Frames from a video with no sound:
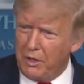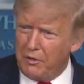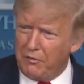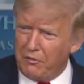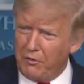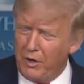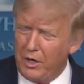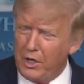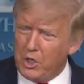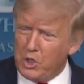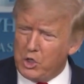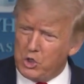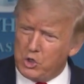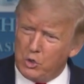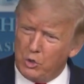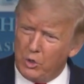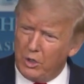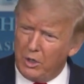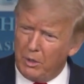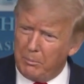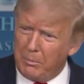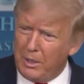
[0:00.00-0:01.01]
friends
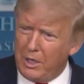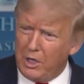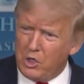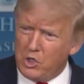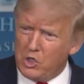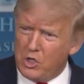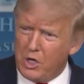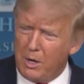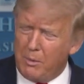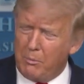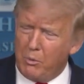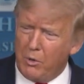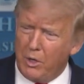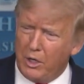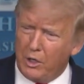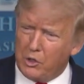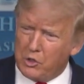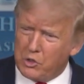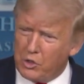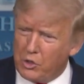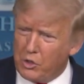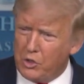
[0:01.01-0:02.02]
doing a bad job running
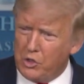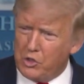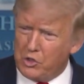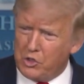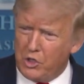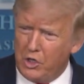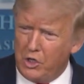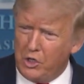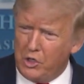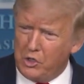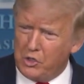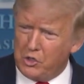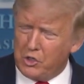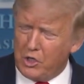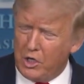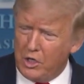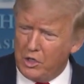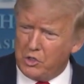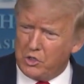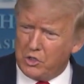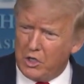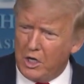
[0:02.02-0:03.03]
certain cities
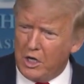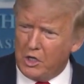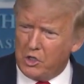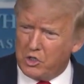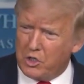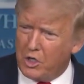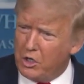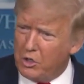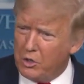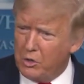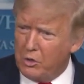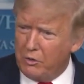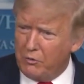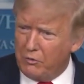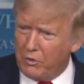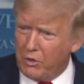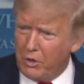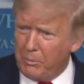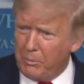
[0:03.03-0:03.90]
and states that are doing very